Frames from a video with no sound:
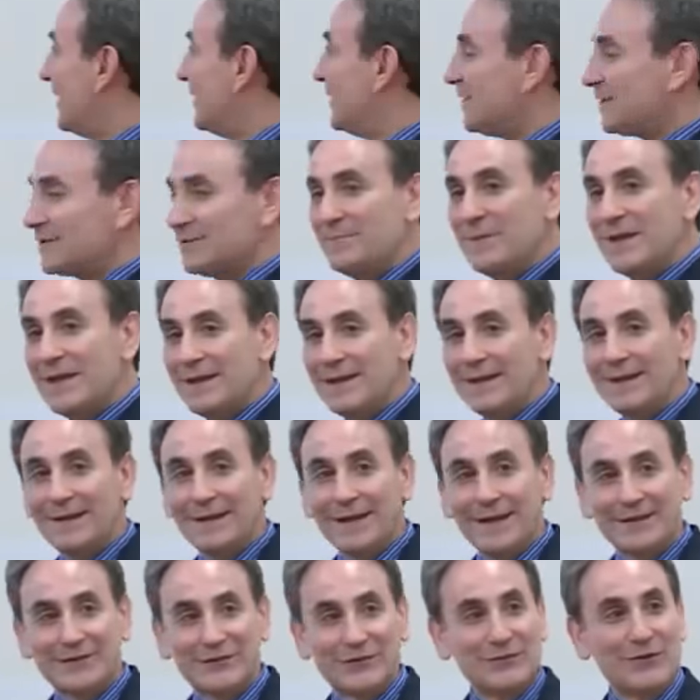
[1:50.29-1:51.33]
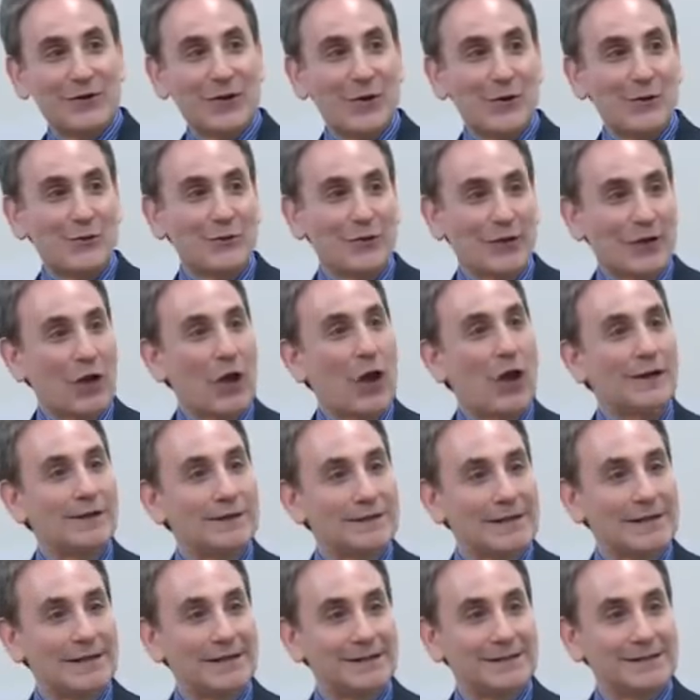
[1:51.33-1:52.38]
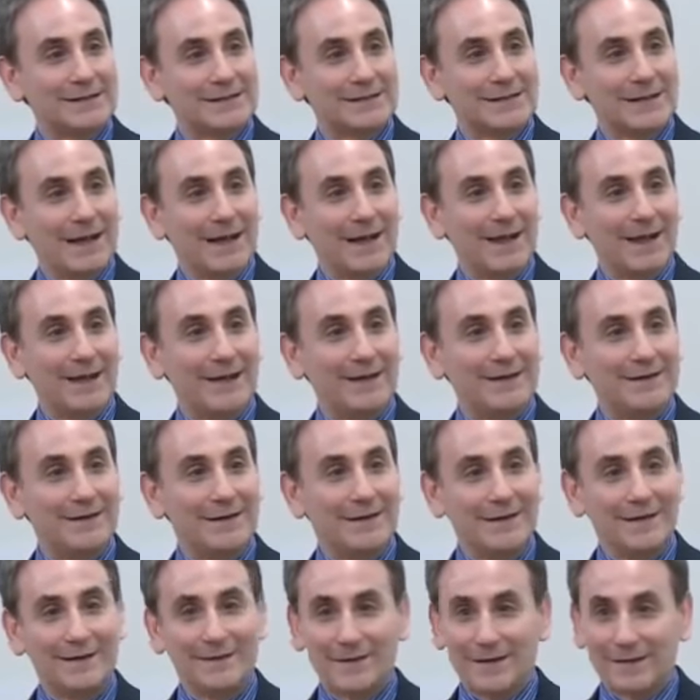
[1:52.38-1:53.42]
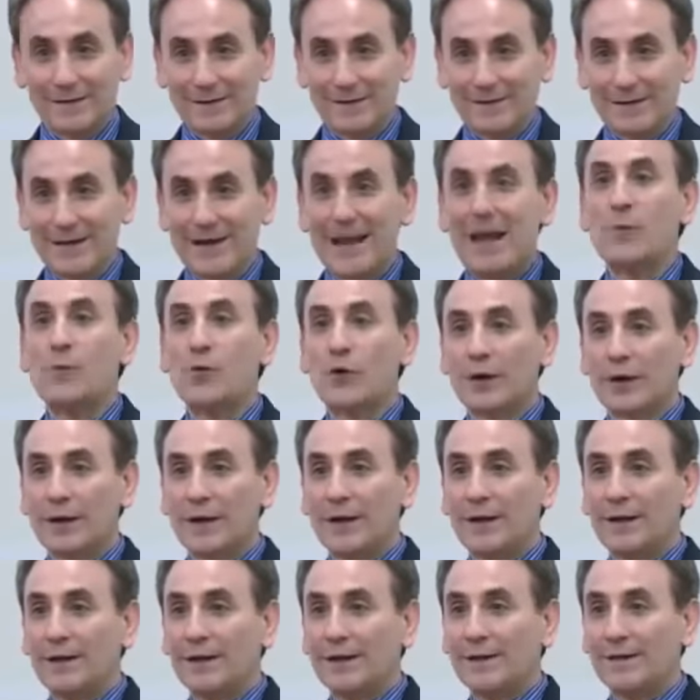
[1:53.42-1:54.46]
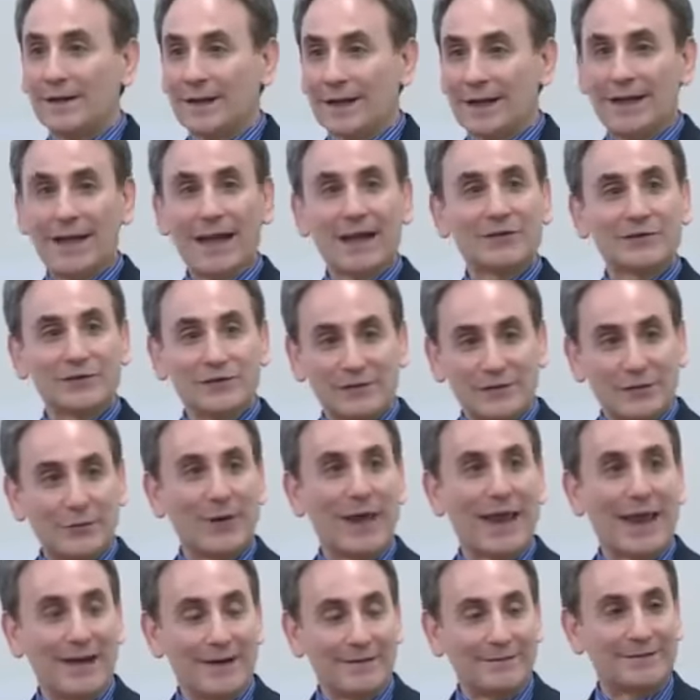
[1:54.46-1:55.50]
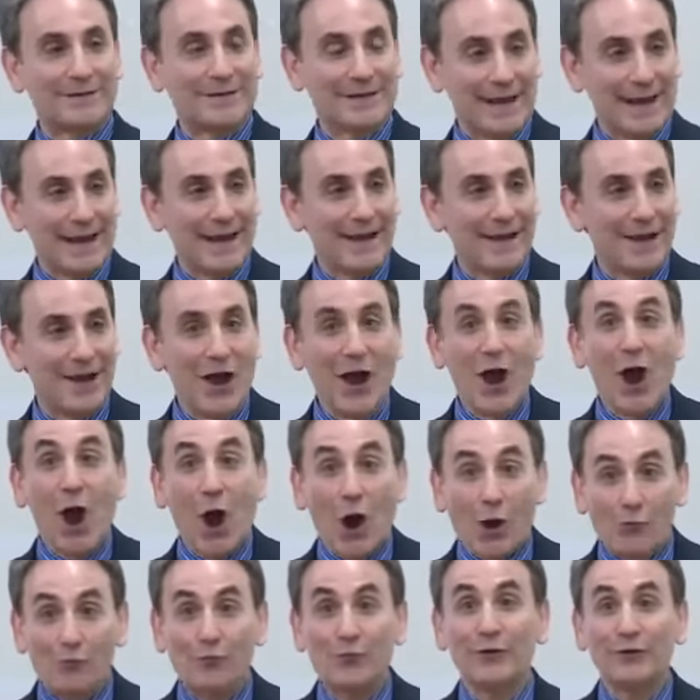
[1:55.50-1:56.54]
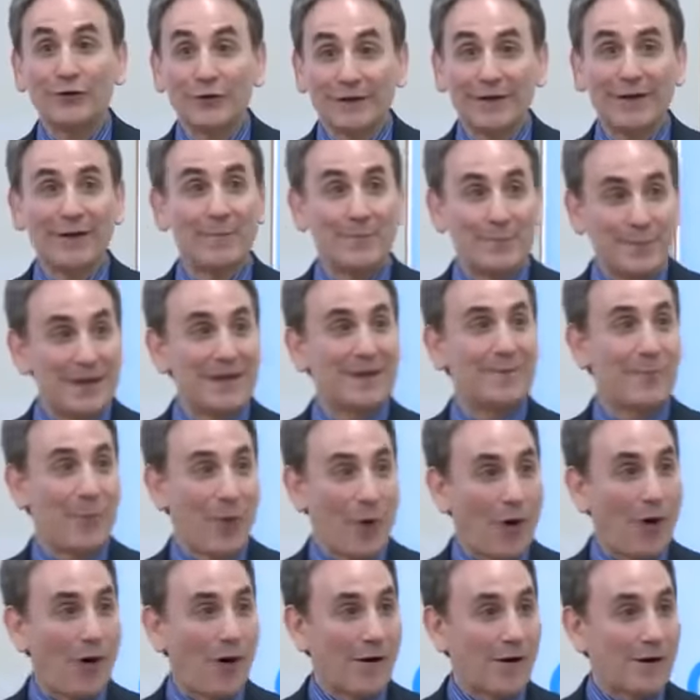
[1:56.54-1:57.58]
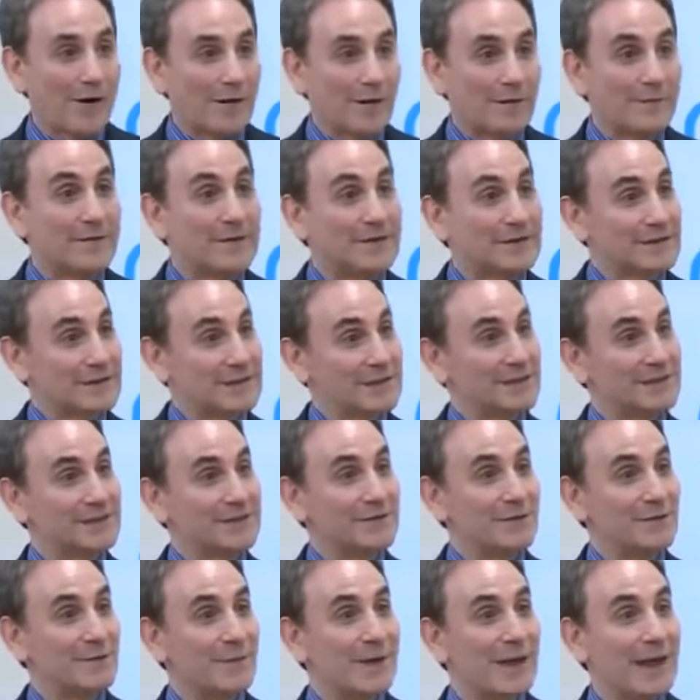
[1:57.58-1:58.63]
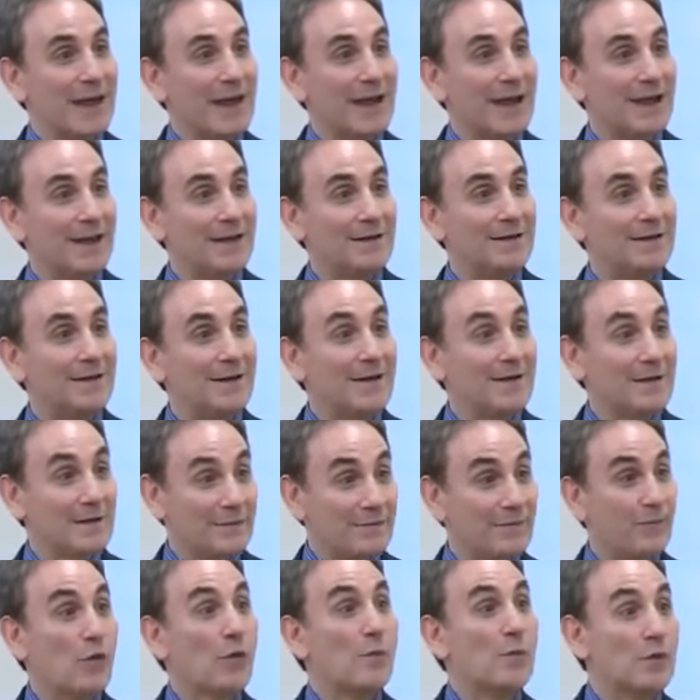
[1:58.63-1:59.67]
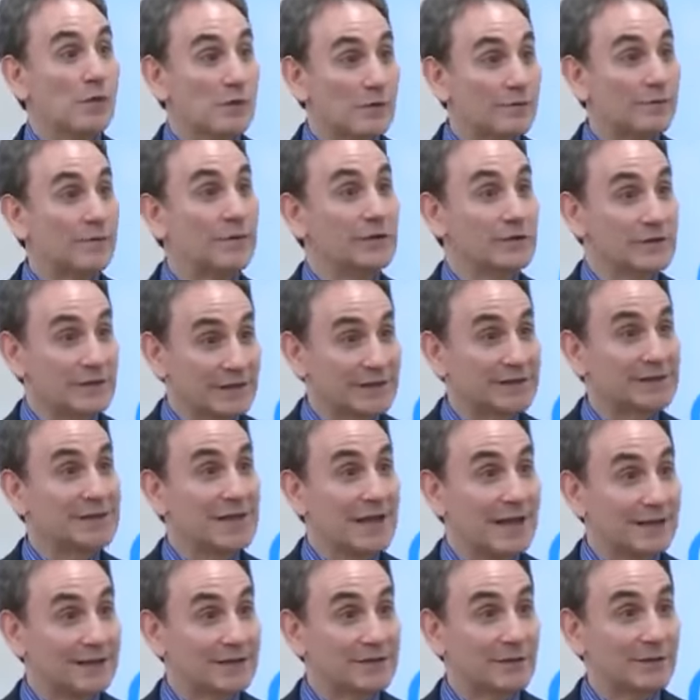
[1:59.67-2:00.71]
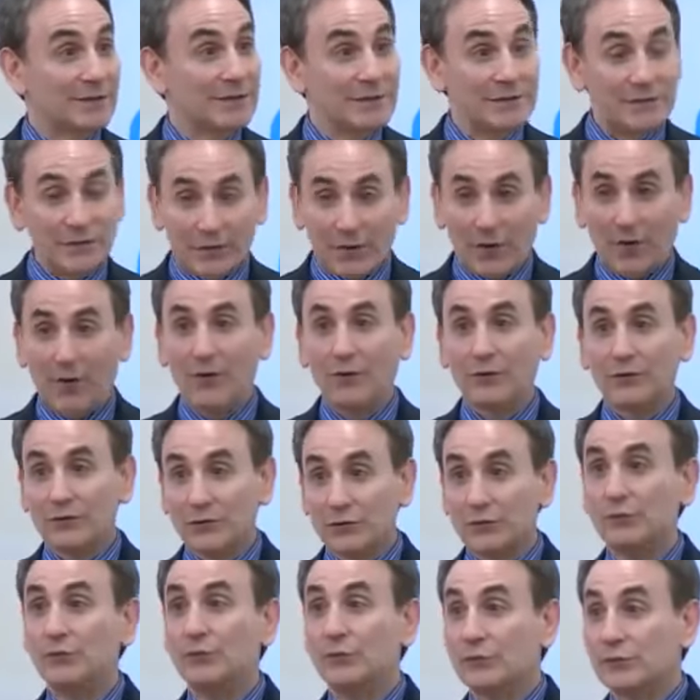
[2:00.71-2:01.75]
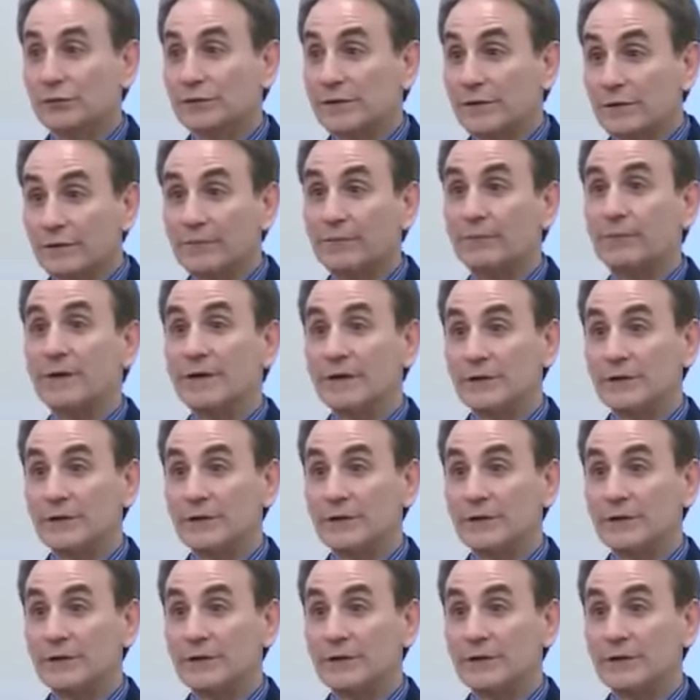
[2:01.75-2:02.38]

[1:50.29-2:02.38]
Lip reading: This meeting, as you know, the contents and the networking and the connections that we have today are really a big part of the system and the formula for your success. So these are all tools. They're free